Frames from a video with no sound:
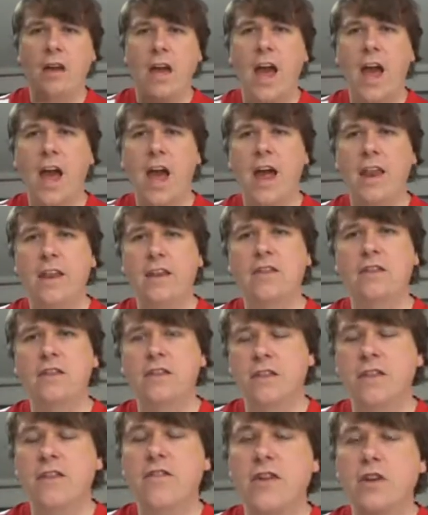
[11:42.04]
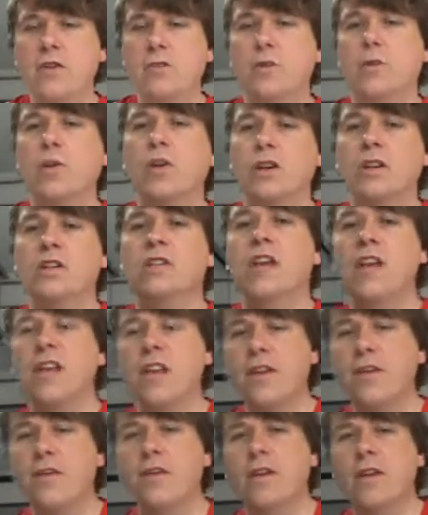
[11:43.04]
And this series will
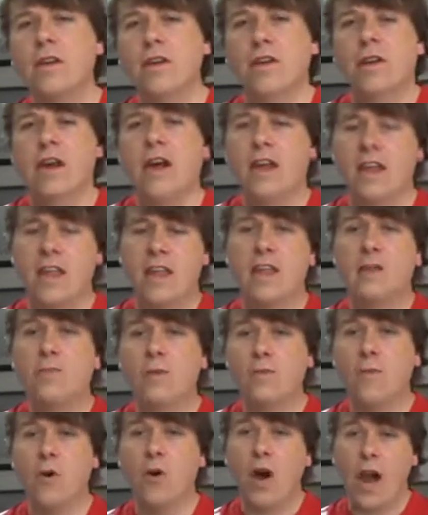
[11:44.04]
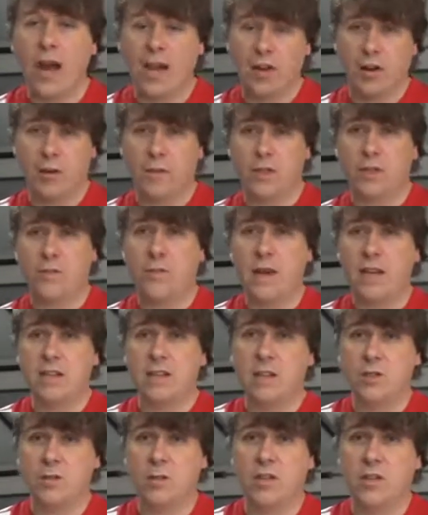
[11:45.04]
continue. Again, there'll be more economics
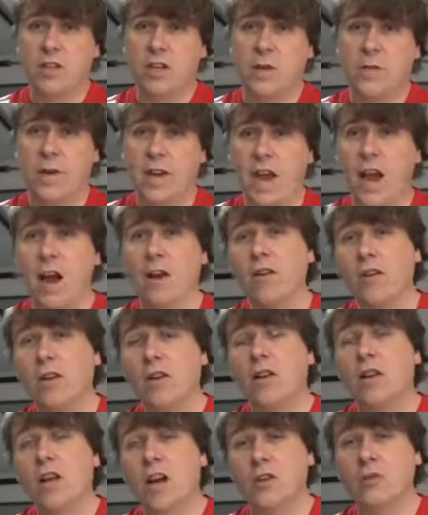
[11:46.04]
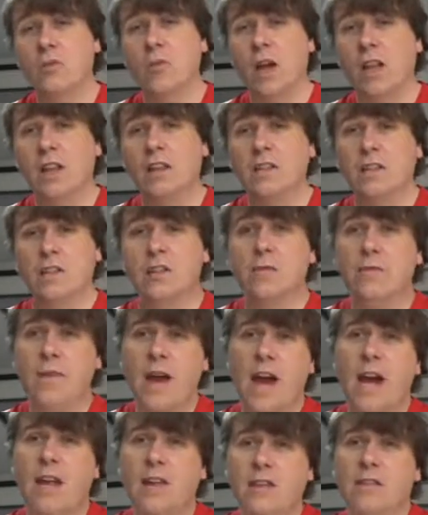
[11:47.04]
basics ones coming out, as well as the
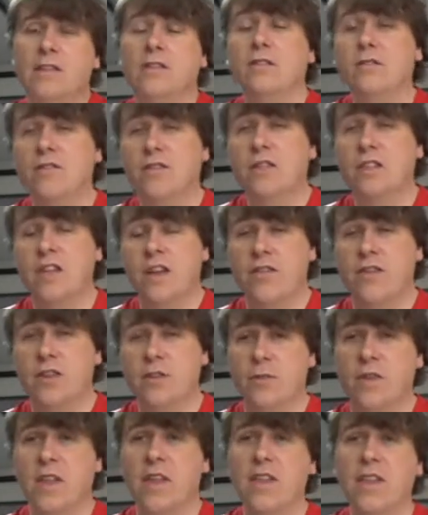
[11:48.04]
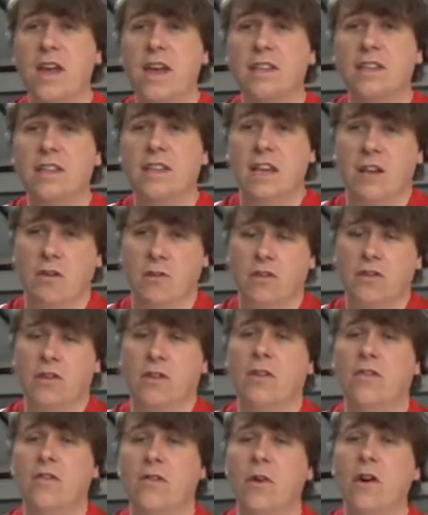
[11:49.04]
demand series within this, and
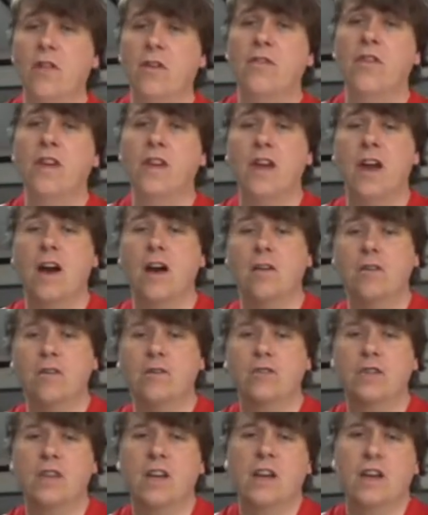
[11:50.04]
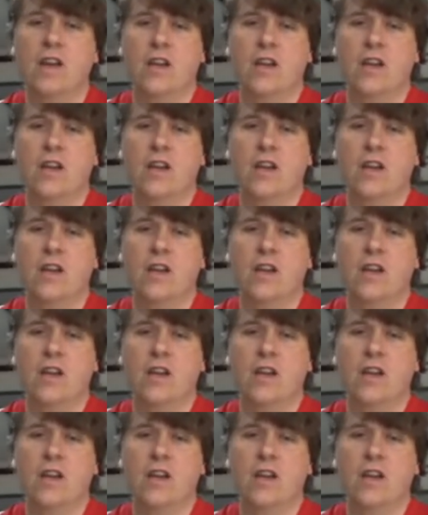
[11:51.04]
also a few other videos